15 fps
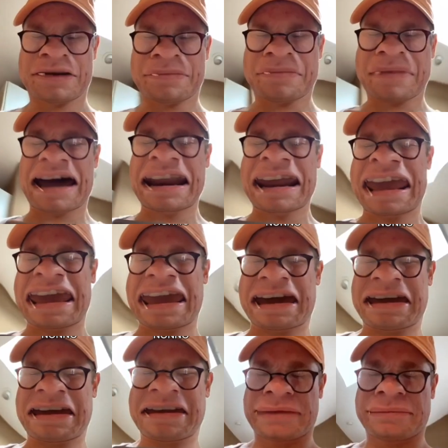Maria,
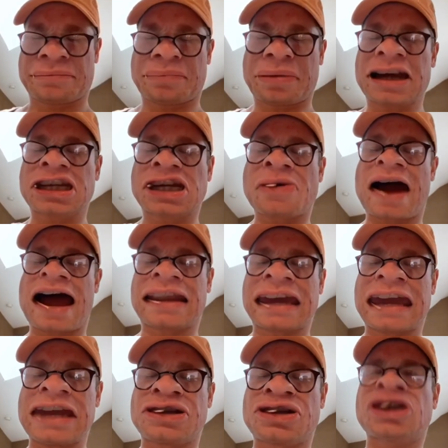Pasquale,
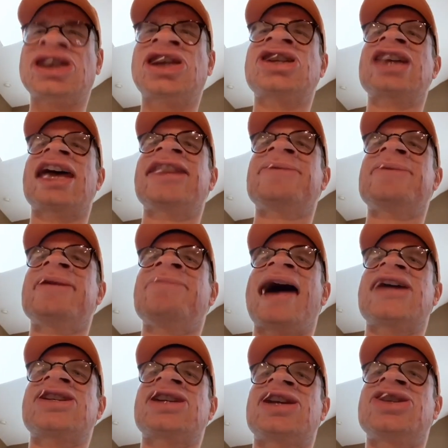he just sent me a
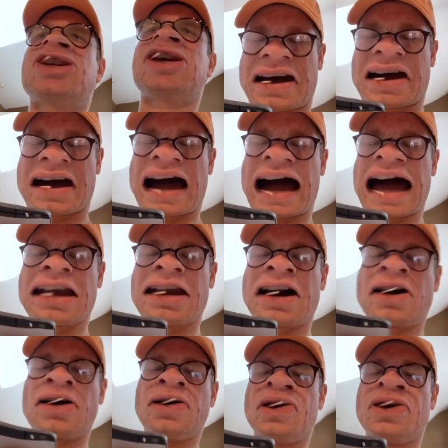message.
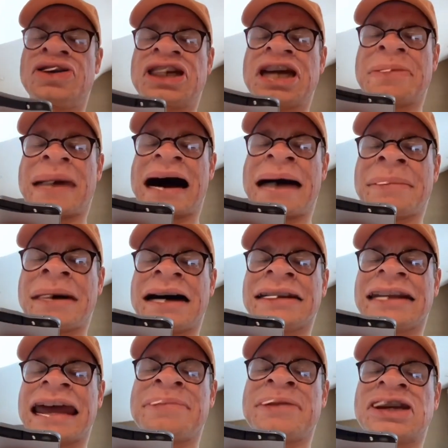Hello, Uchi Mama,
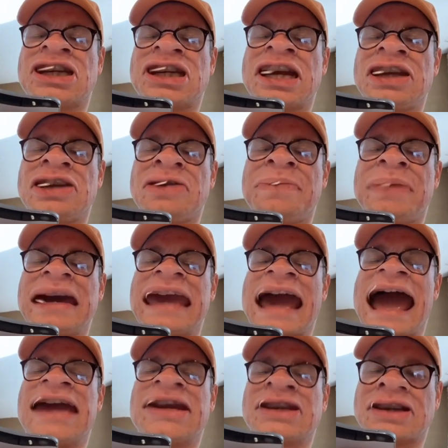let me see you big
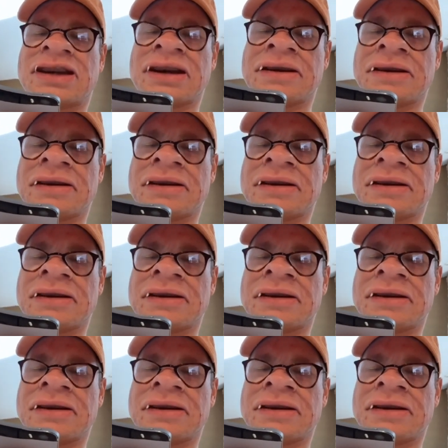ass.